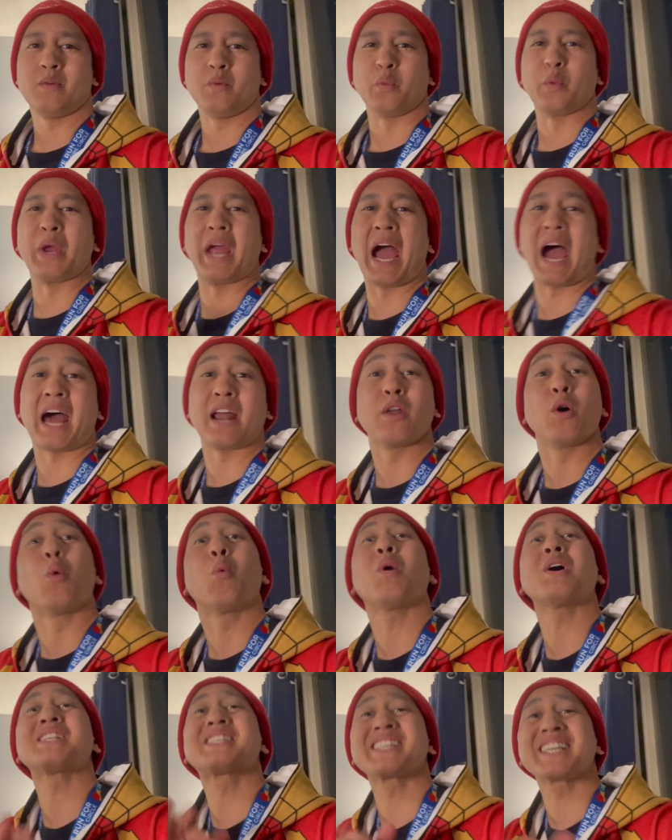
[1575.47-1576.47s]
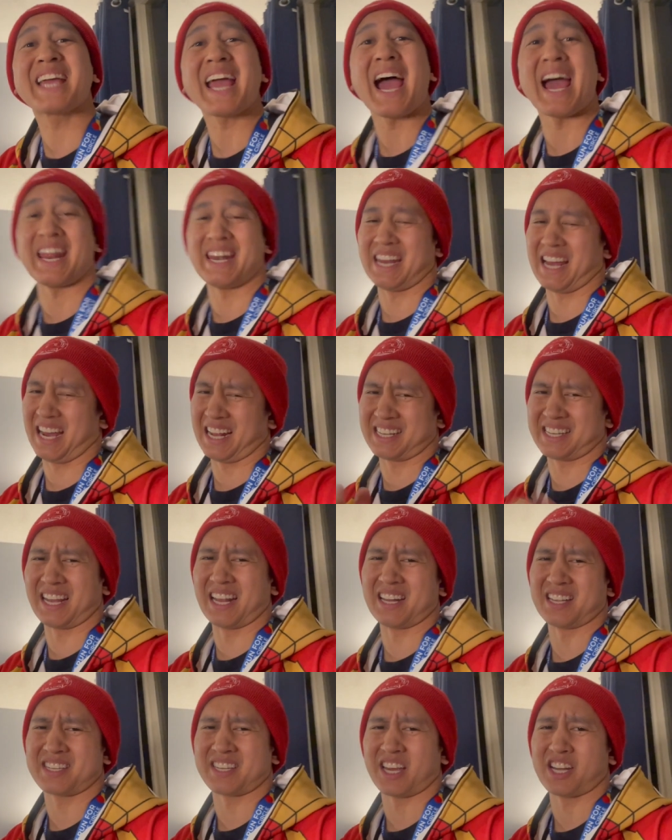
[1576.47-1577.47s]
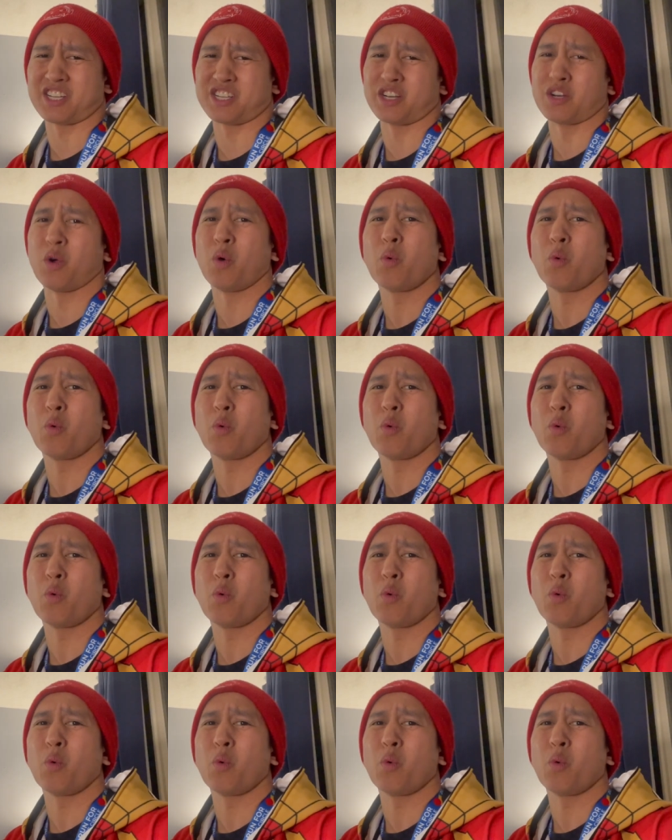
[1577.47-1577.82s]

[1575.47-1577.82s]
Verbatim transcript: we had, once again, a tennis session